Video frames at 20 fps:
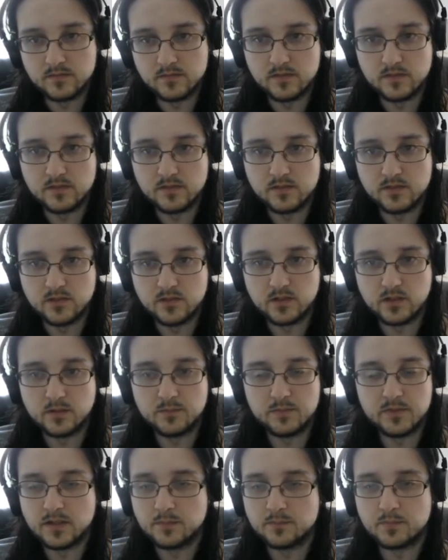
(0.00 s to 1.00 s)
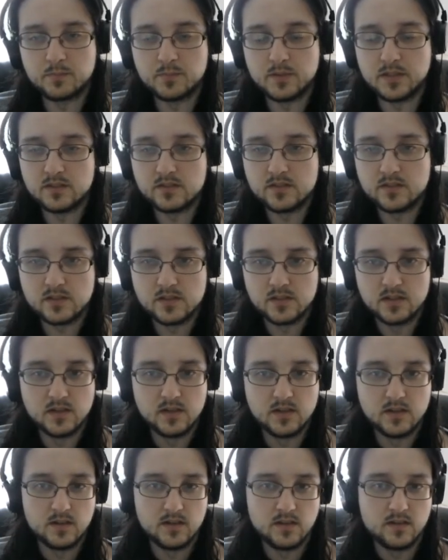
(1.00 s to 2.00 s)
you're going to be up a
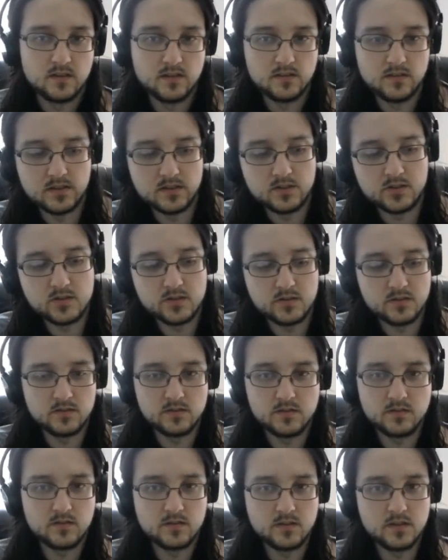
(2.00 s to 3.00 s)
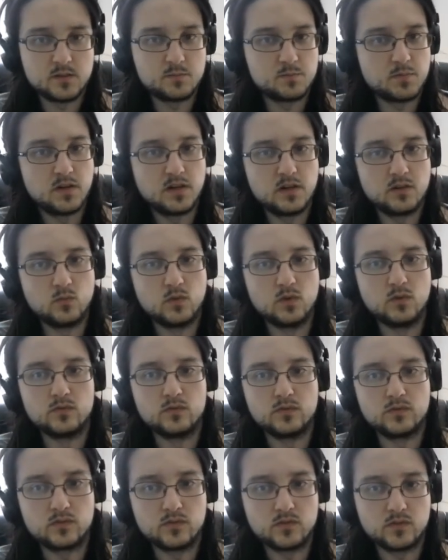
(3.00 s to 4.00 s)
piece. This pawn
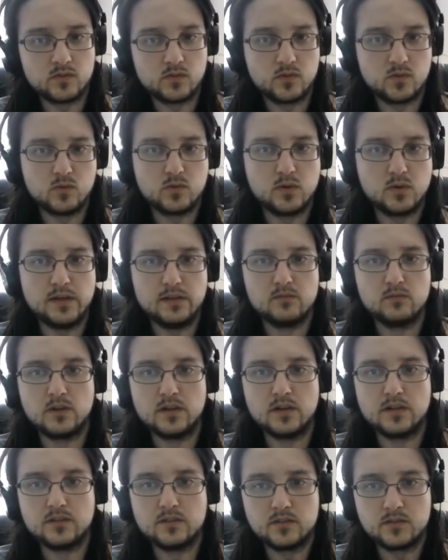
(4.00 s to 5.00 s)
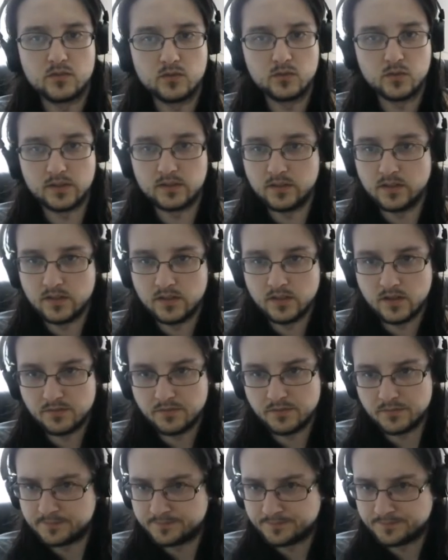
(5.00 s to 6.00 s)
won't quite run quickly enough.